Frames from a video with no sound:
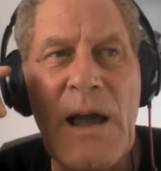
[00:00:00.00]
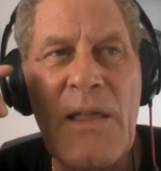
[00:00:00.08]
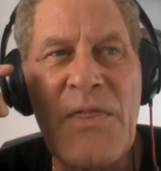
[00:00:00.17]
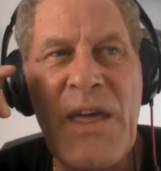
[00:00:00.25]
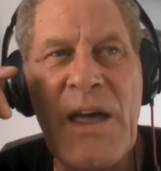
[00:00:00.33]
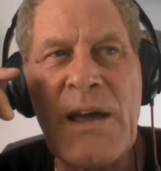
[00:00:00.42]

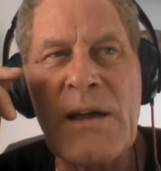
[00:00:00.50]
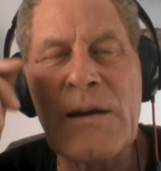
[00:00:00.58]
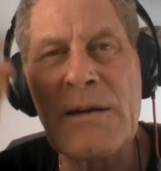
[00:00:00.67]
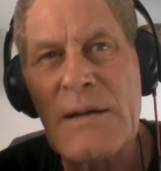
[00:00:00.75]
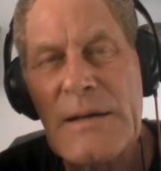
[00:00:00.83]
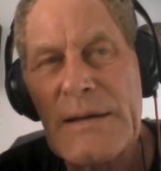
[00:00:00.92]
and
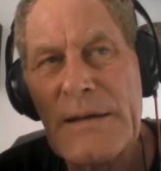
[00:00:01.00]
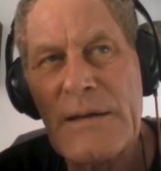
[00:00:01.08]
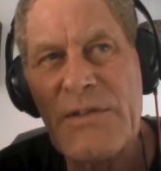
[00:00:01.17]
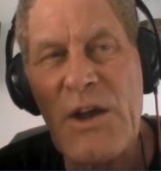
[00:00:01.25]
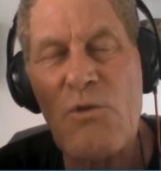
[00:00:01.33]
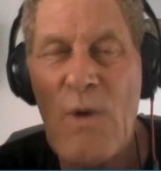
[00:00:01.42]
then
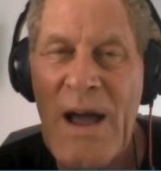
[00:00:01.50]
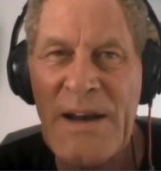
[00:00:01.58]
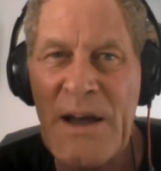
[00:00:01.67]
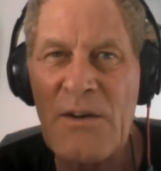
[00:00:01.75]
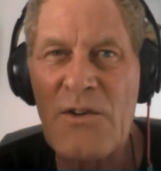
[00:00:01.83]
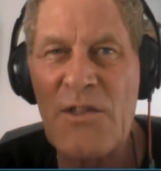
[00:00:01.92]
they
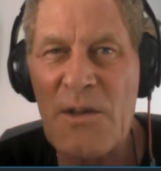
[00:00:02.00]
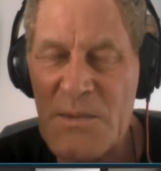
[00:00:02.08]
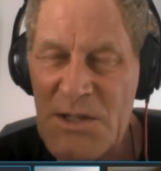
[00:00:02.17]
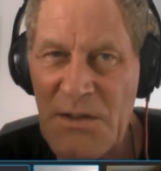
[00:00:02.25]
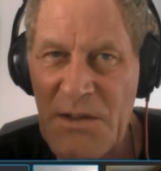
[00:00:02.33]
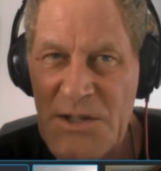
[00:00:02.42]
ran out of
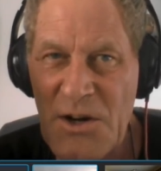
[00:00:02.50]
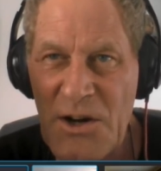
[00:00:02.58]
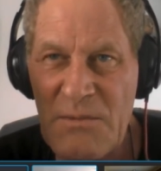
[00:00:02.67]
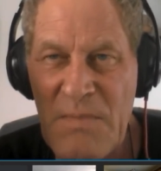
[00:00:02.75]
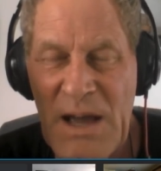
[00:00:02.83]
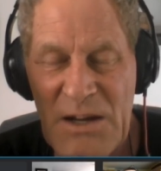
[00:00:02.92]
them. So they
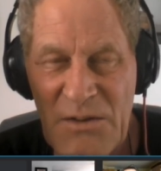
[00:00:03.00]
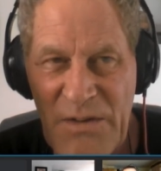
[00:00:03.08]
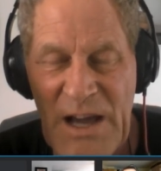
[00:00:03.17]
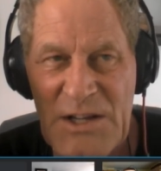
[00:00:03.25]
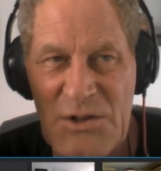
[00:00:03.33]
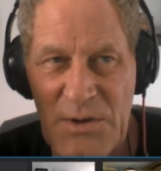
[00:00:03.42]
started
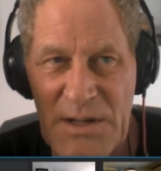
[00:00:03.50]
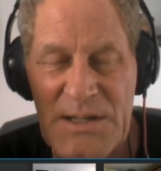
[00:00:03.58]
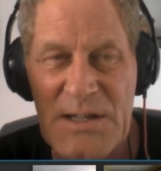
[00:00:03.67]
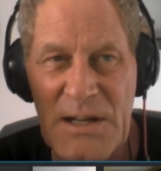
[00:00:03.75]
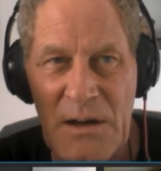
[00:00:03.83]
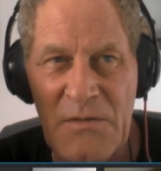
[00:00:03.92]
manufacturing
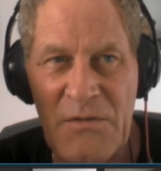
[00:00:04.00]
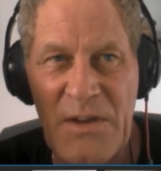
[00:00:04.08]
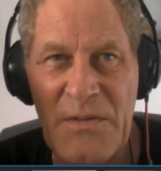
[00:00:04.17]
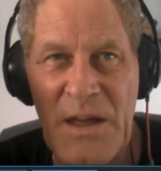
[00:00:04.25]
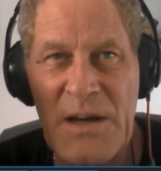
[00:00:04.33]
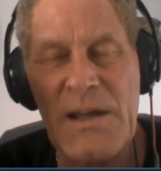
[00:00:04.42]
stuff,
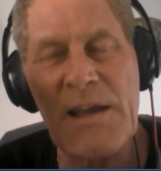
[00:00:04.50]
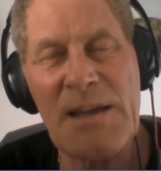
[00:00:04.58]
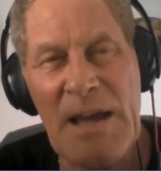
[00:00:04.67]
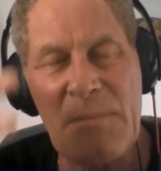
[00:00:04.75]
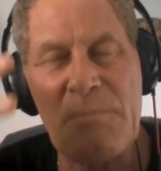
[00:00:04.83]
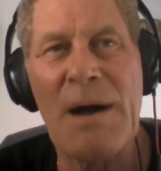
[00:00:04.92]
and then
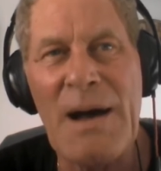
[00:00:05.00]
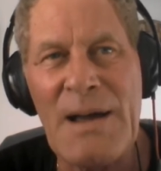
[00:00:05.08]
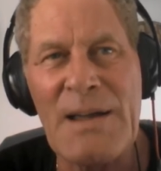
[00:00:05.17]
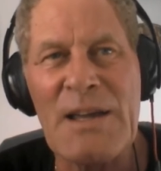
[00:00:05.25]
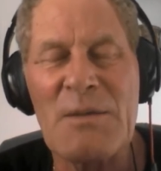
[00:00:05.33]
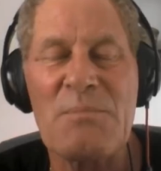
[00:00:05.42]
he kept
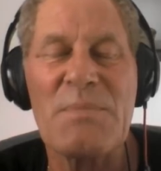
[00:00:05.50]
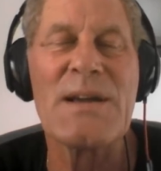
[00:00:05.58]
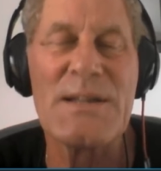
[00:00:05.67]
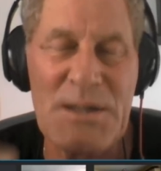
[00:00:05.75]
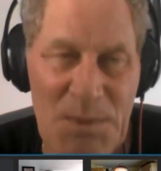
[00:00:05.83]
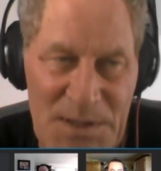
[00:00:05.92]
buying it
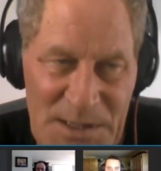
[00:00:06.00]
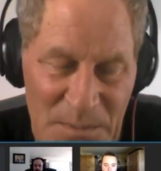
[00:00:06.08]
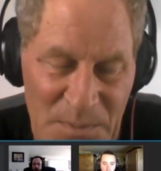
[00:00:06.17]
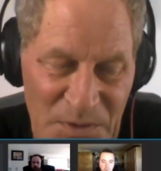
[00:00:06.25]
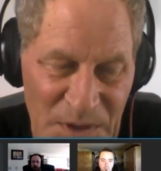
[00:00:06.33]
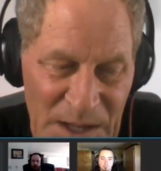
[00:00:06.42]
because he was
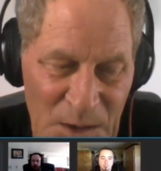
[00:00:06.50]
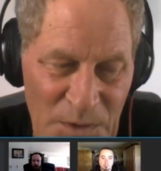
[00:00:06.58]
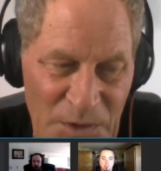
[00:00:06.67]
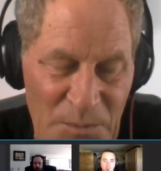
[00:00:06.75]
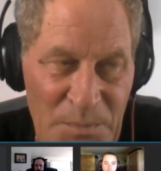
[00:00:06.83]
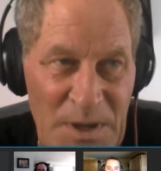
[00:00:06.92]
sympathetic
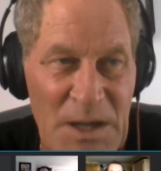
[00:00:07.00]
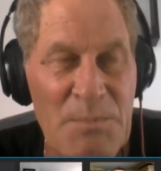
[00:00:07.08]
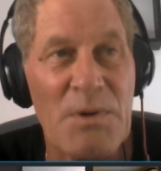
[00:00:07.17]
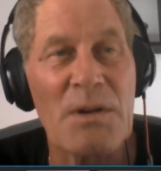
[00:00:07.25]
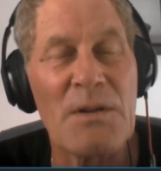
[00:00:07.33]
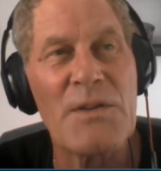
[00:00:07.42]
with the
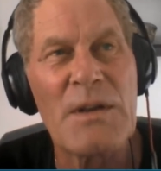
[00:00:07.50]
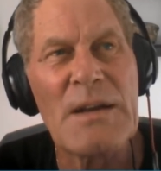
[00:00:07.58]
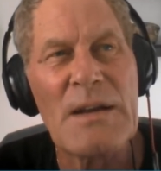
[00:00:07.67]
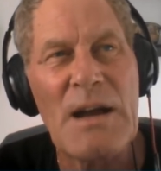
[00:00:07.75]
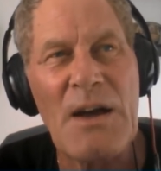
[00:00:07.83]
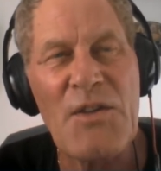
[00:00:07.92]
people.
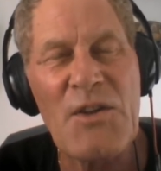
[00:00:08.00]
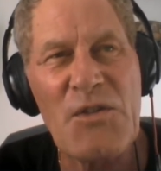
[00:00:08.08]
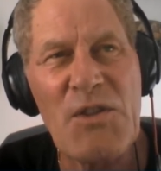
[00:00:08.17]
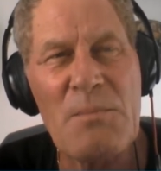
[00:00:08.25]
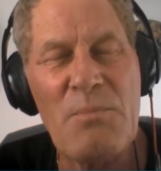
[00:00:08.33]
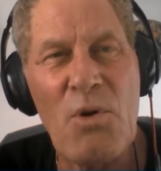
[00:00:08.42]
I think
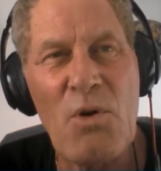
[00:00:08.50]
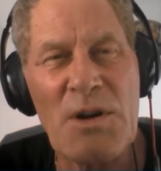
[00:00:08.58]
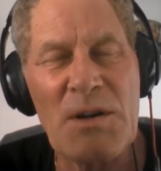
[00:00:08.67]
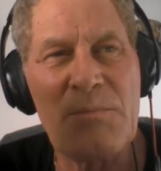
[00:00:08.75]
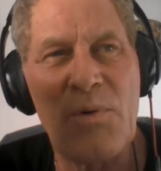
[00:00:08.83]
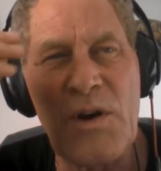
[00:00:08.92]
the
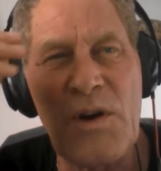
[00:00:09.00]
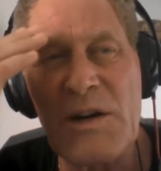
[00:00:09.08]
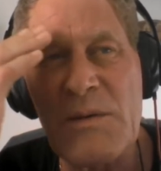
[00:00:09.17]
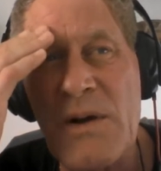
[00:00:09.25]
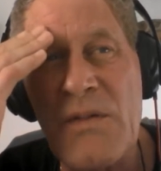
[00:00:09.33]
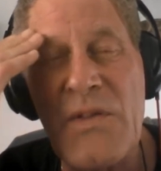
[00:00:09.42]
important point
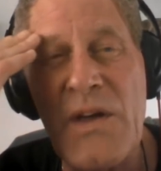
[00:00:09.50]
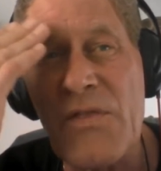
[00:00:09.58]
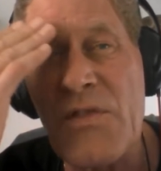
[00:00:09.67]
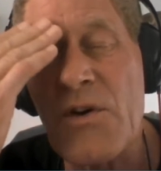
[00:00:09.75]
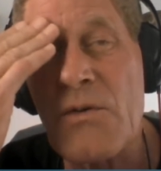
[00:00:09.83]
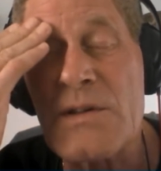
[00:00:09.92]
about
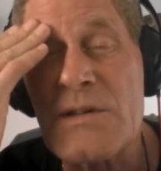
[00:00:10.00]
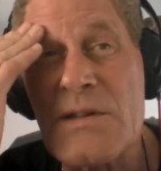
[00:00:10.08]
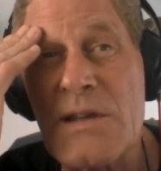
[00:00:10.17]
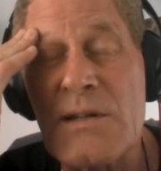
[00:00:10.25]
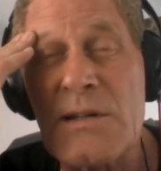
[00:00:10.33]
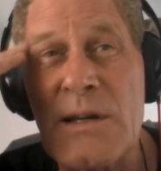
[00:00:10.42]
that, though, is
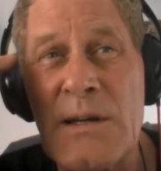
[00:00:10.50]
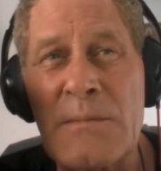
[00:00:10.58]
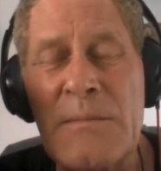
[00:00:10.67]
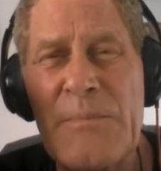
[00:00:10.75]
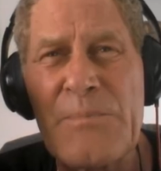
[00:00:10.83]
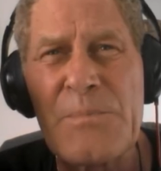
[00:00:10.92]

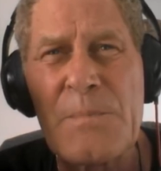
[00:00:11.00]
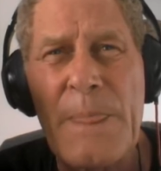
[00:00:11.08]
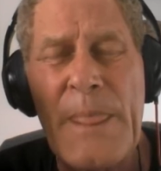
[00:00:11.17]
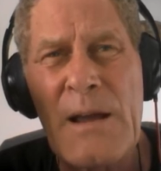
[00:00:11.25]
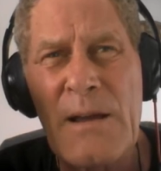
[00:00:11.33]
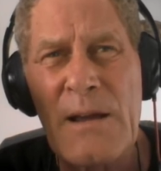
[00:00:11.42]
that
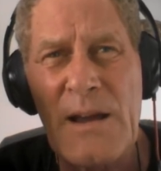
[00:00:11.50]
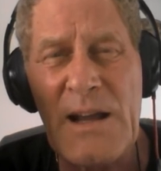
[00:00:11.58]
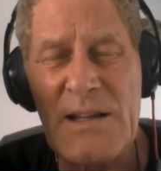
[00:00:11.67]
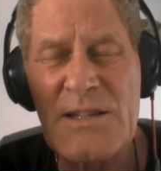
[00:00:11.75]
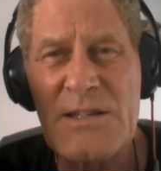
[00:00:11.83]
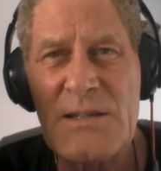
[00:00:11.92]

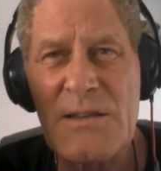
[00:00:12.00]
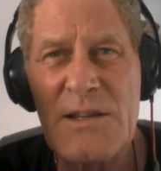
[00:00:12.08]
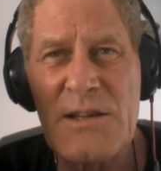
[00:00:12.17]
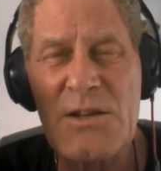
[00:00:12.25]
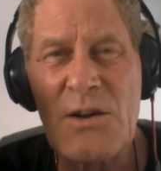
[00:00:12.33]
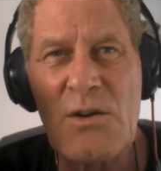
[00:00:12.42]
it's
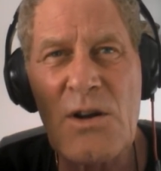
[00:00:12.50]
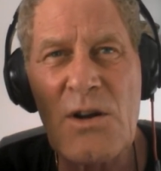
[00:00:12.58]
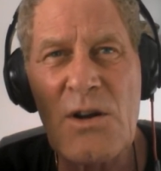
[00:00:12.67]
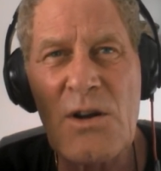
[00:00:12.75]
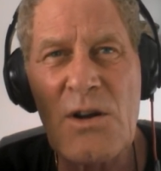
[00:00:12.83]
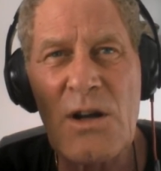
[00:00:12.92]
the
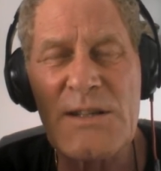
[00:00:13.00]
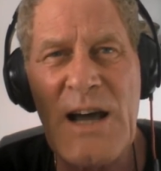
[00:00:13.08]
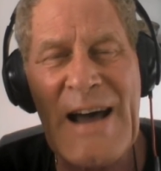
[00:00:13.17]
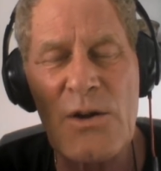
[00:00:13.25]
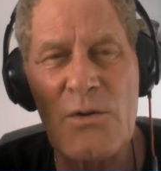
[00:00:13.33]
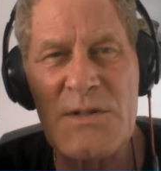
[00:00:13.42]

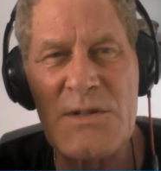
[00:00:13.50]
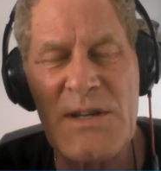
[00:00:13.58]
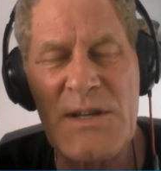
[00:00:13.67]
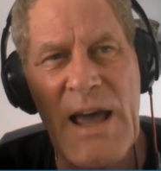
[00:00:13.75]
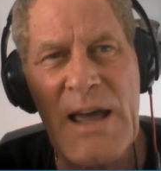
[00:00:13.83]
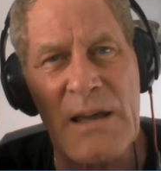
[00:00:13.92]
so-called
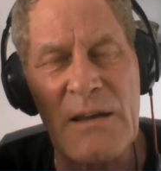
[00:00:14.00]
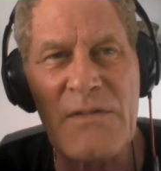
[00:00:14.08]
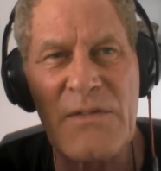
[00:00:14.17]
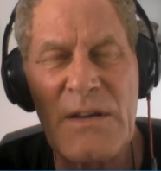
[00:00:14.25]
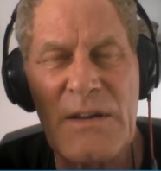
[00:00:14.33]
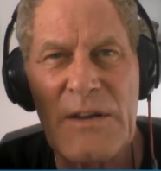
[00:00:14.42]
Tayo's
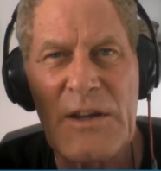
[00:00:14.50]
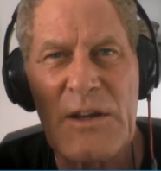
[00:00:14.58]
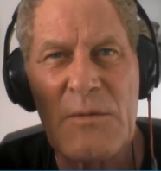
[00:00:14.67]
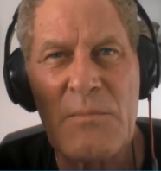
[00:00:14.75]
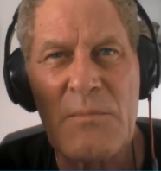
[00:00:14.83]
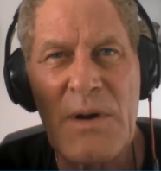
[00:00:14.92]
Cave,
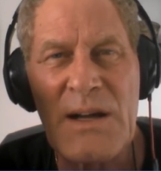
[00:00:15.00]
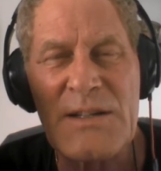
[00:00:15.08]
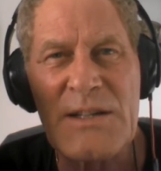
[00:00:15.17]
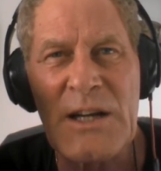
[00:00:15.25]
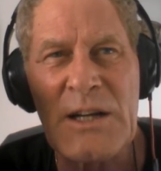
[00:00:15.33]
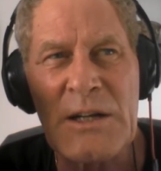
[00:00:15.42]
But